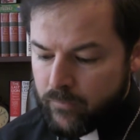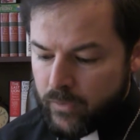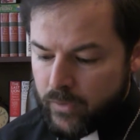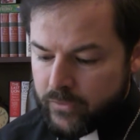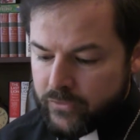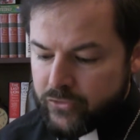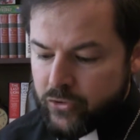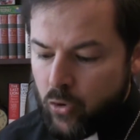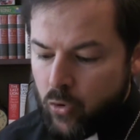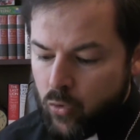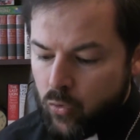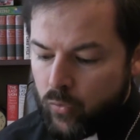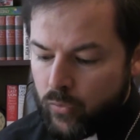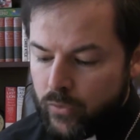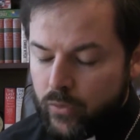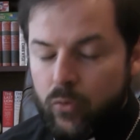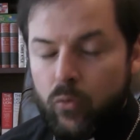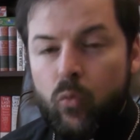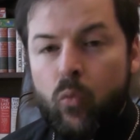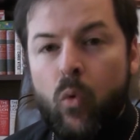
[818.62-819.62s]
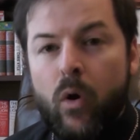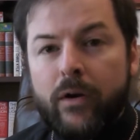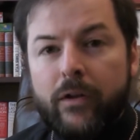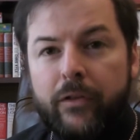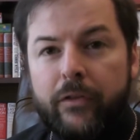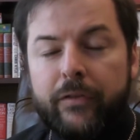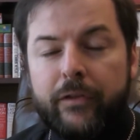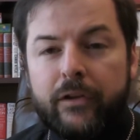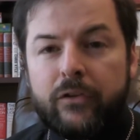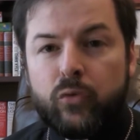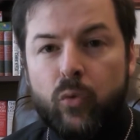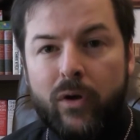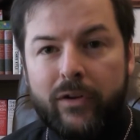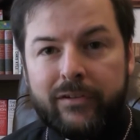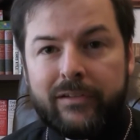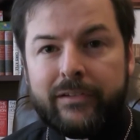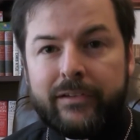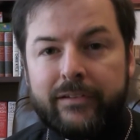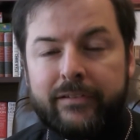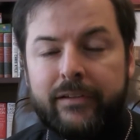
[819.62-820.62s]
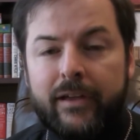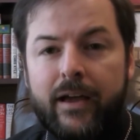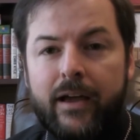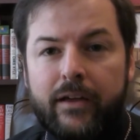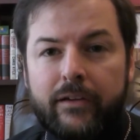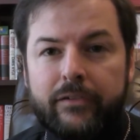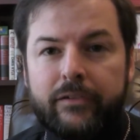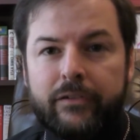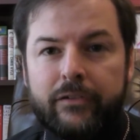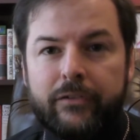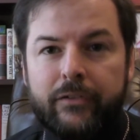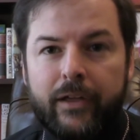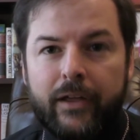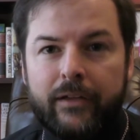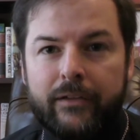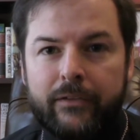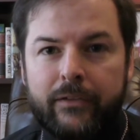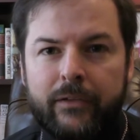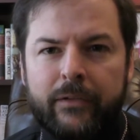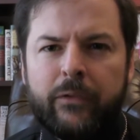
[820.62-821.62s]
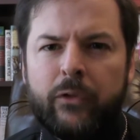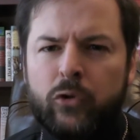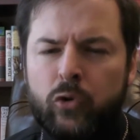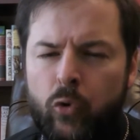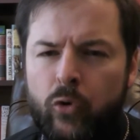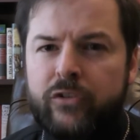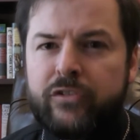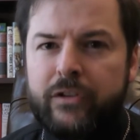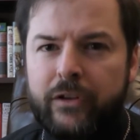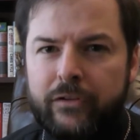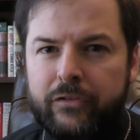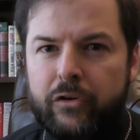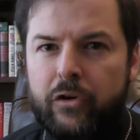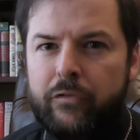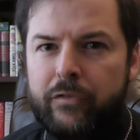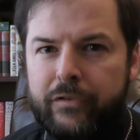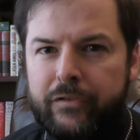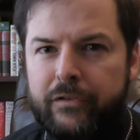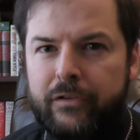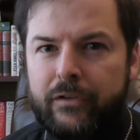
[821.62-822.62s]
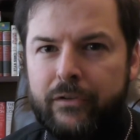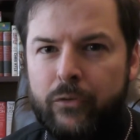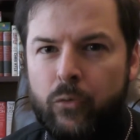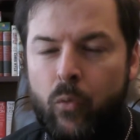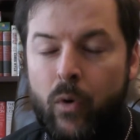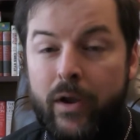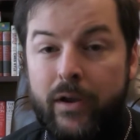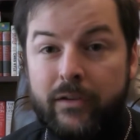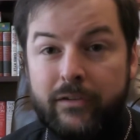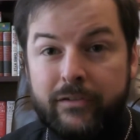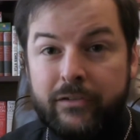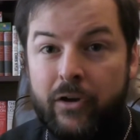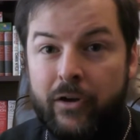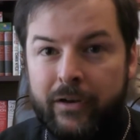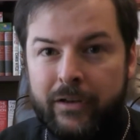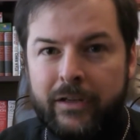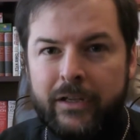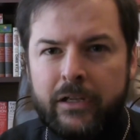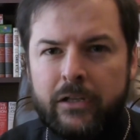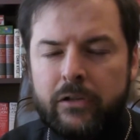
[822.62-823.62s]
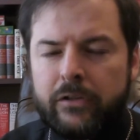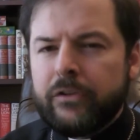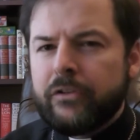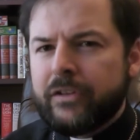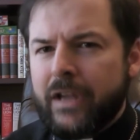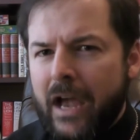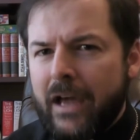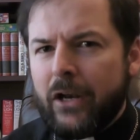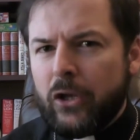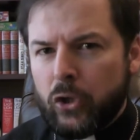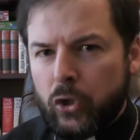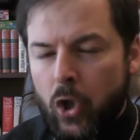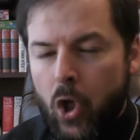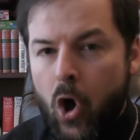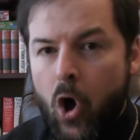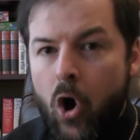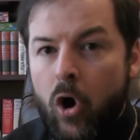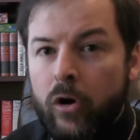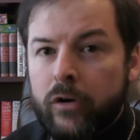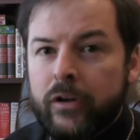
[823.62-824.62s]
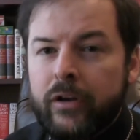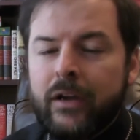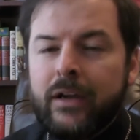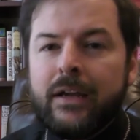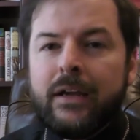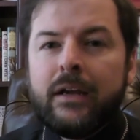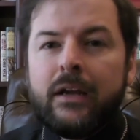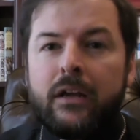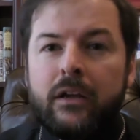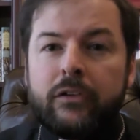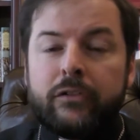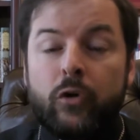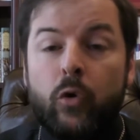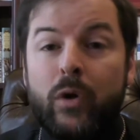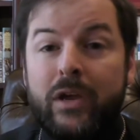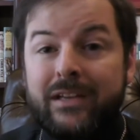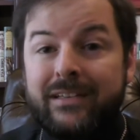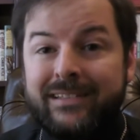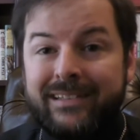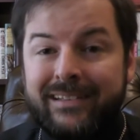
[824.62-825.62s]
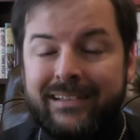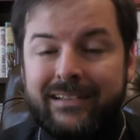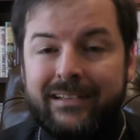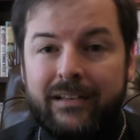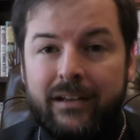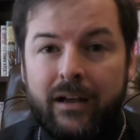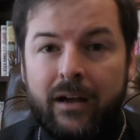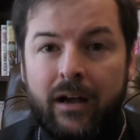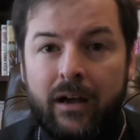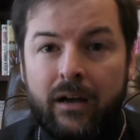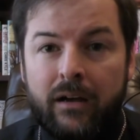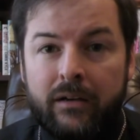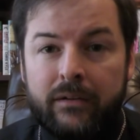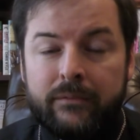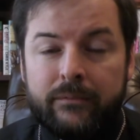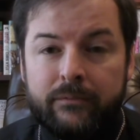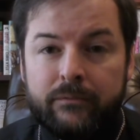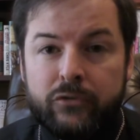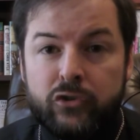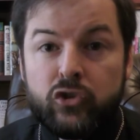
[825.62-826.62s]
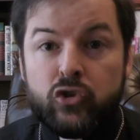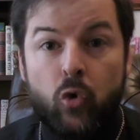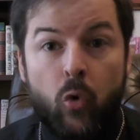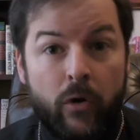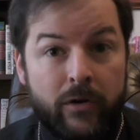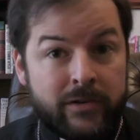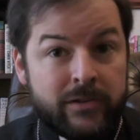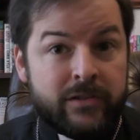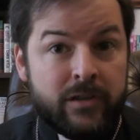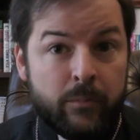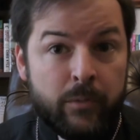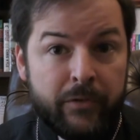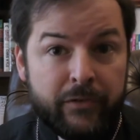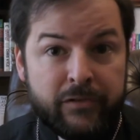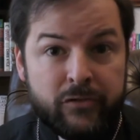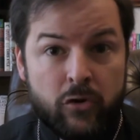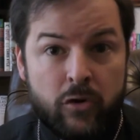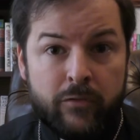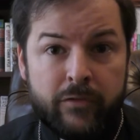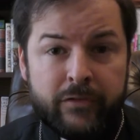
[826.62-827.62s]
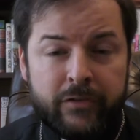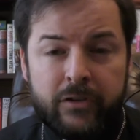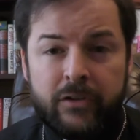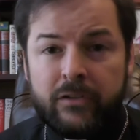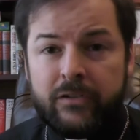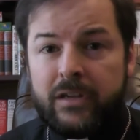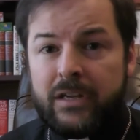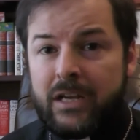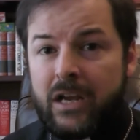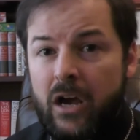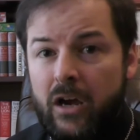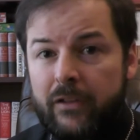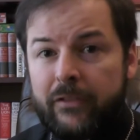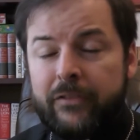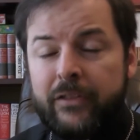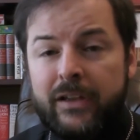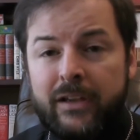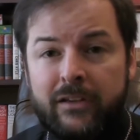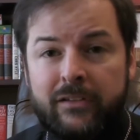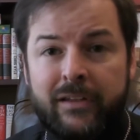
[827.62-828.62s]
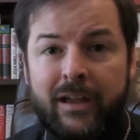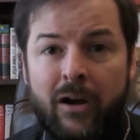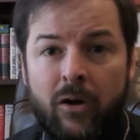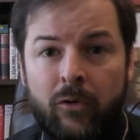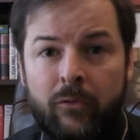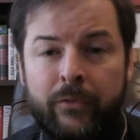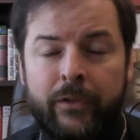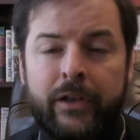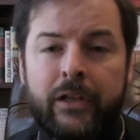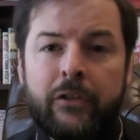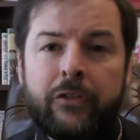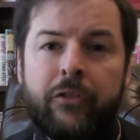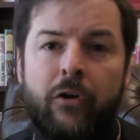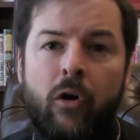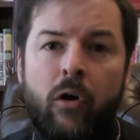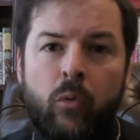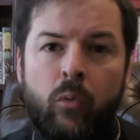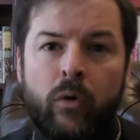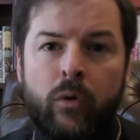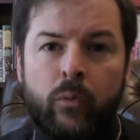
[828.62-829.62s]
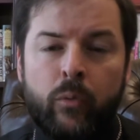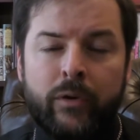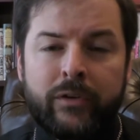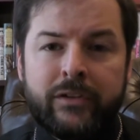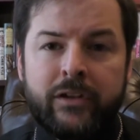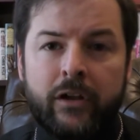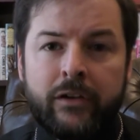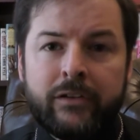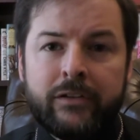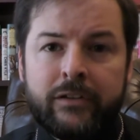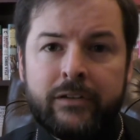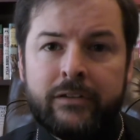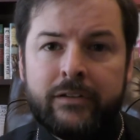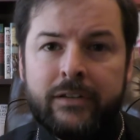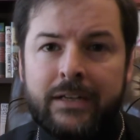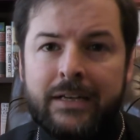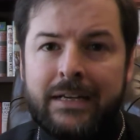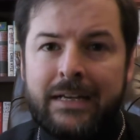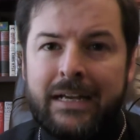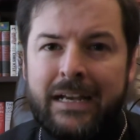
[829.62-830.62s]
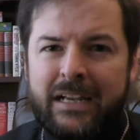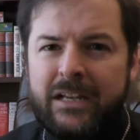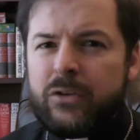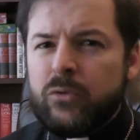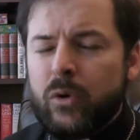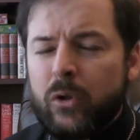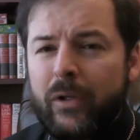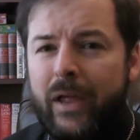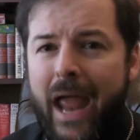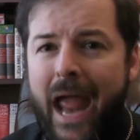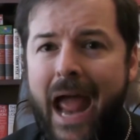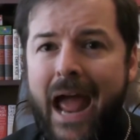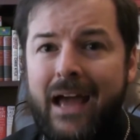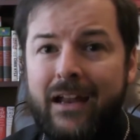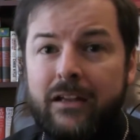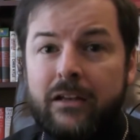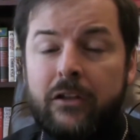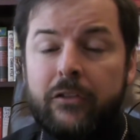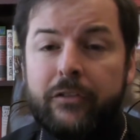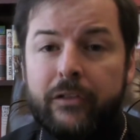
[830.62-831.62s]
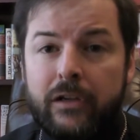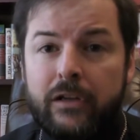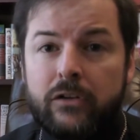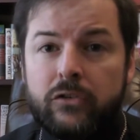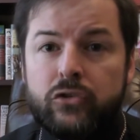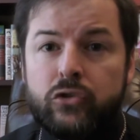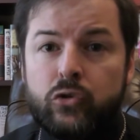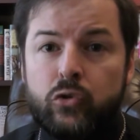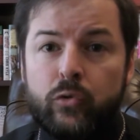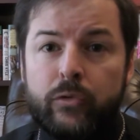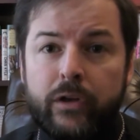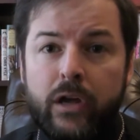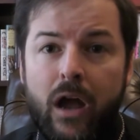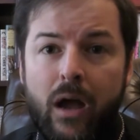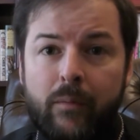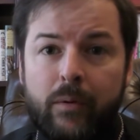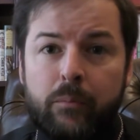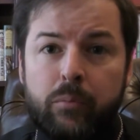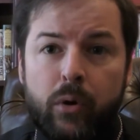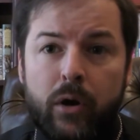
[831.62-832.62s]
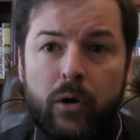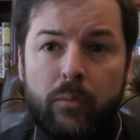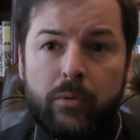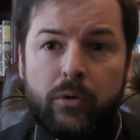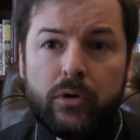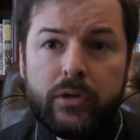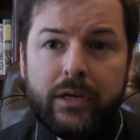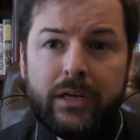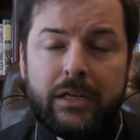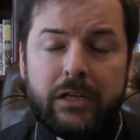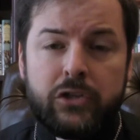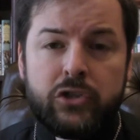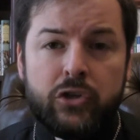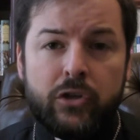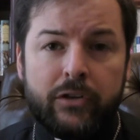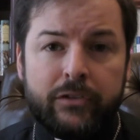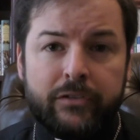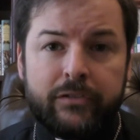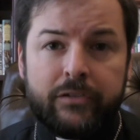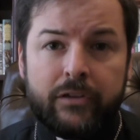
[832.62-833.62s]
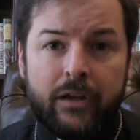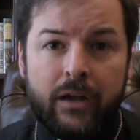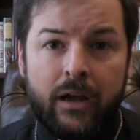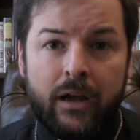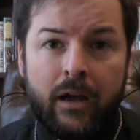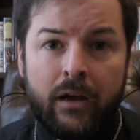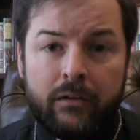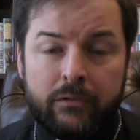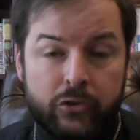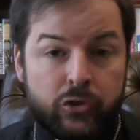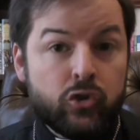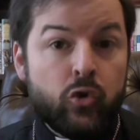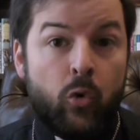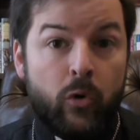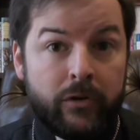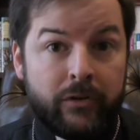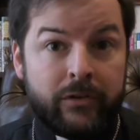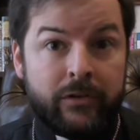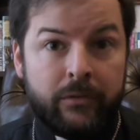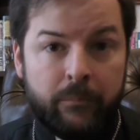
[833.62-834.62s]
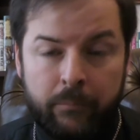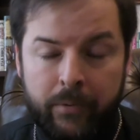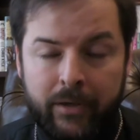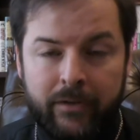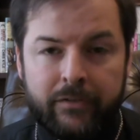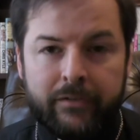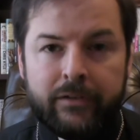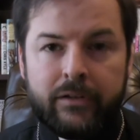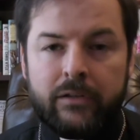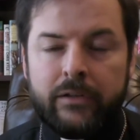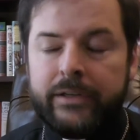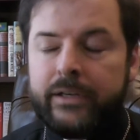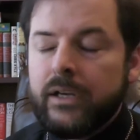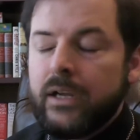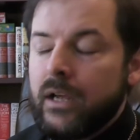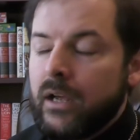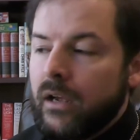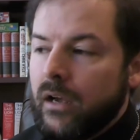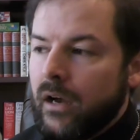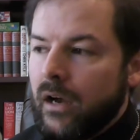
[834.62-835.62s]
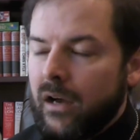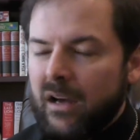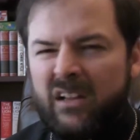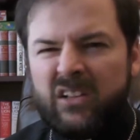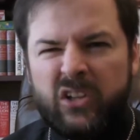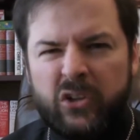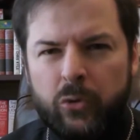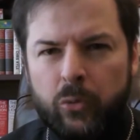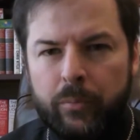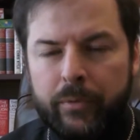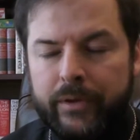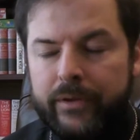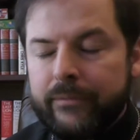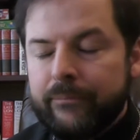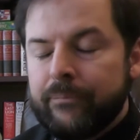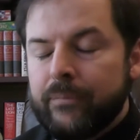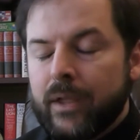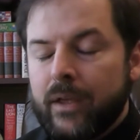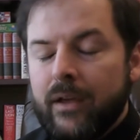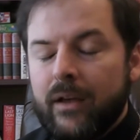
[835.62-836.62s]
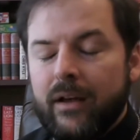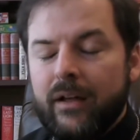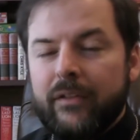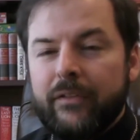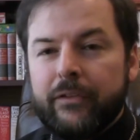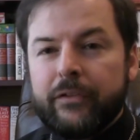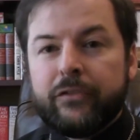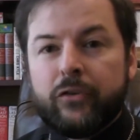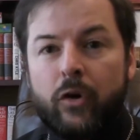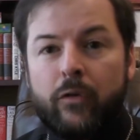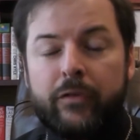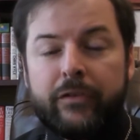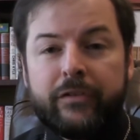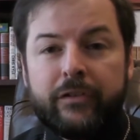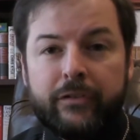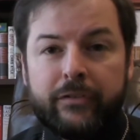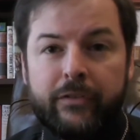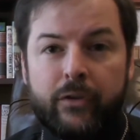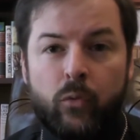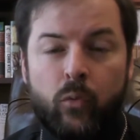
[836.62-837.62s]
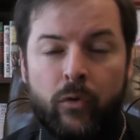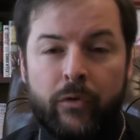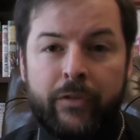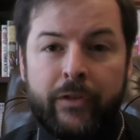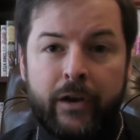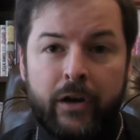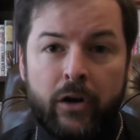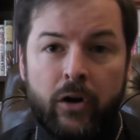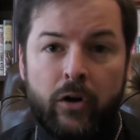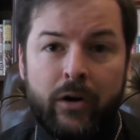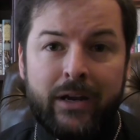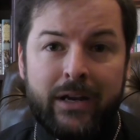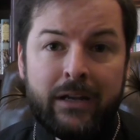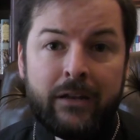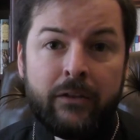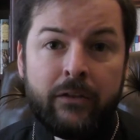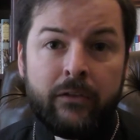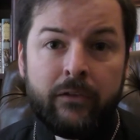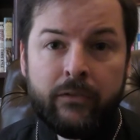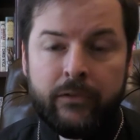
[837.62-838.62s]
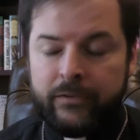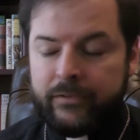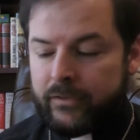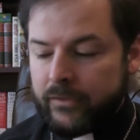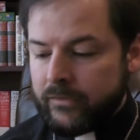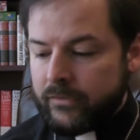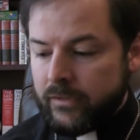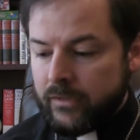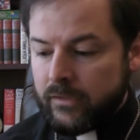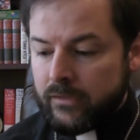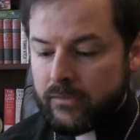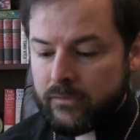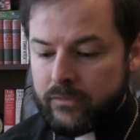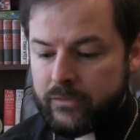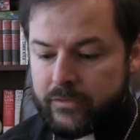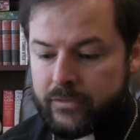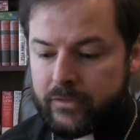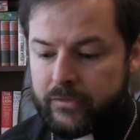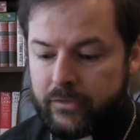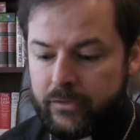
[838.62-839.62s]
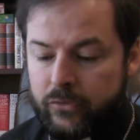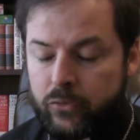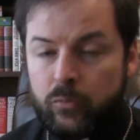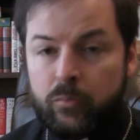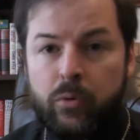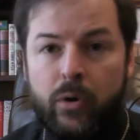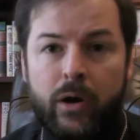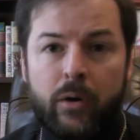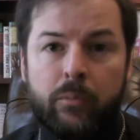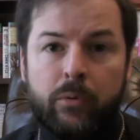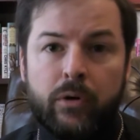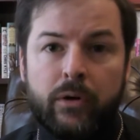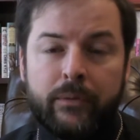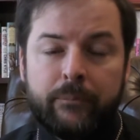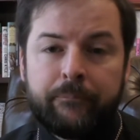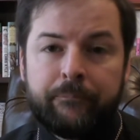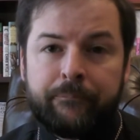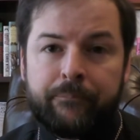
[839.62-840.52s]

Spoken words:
So one of the things Wesley says is that the Lord's Day service, the way it's done in England, is kind of long. So he did shorten some of the services. He cut things out that he thought were redundant. He didn't really add anything to the Common Prayer Book. He just shortened, basically, a little bit, the services that were there in the 1662 prayer book.